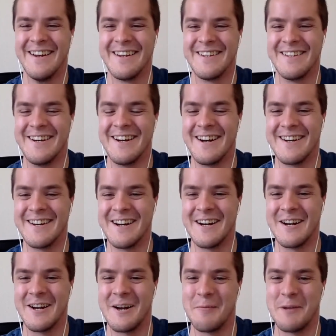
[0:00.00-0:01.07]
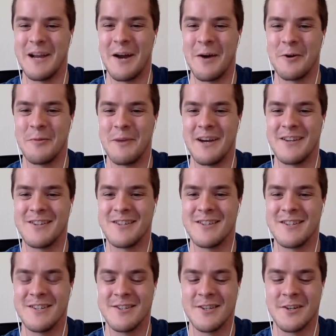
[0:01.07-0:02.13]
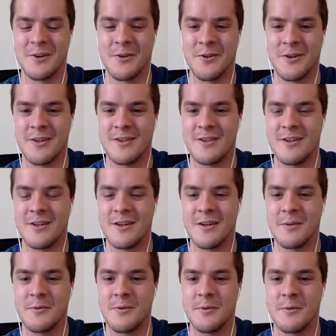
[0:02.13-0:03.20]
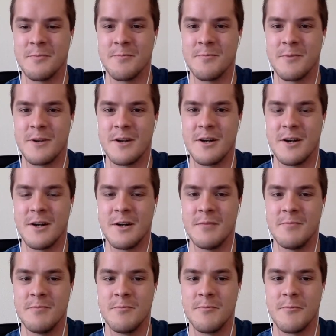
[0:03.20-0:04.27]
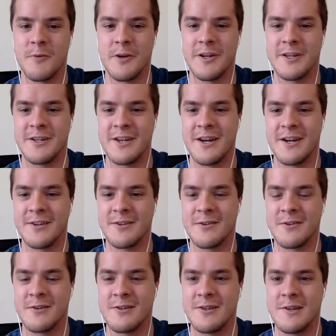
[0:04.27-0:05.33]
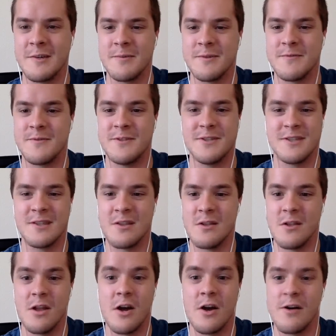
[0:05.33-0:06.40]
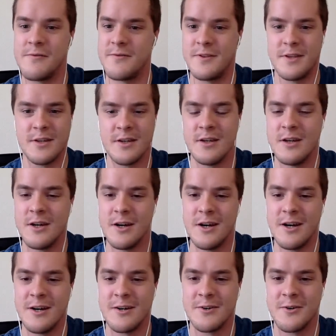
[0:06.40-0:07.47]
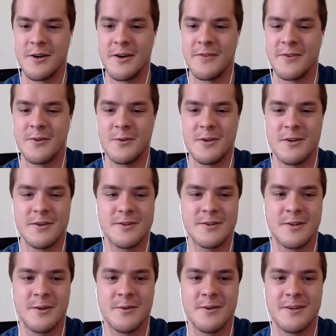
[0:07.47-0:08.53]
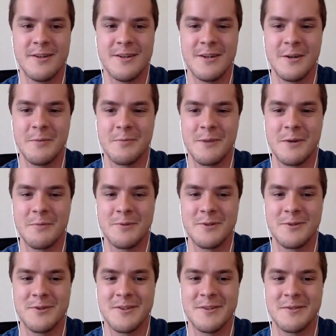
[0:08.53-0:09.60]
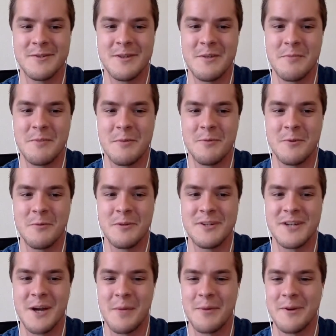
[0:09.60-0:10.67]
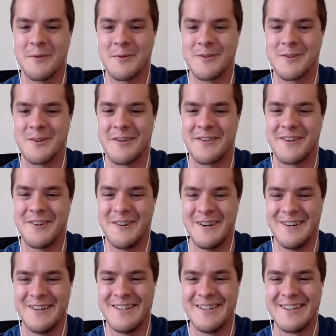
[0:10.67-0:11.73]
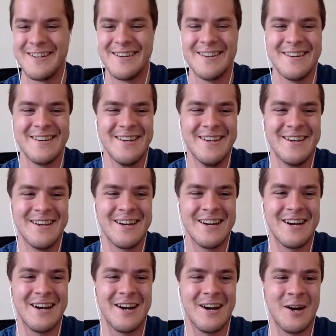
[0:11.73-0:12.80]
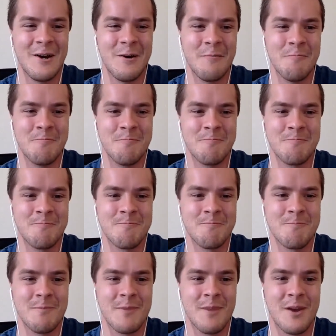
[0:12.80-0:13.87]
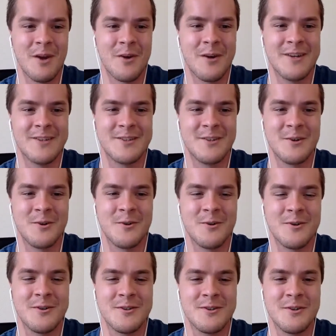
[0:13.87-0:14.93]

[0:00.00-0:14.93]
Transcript: Yeah, I mean, I would imagine it is. I know that the front-end guys on our teams have just loved GraphQL, so I'm sure that people are much happier with GraphQL. All right, so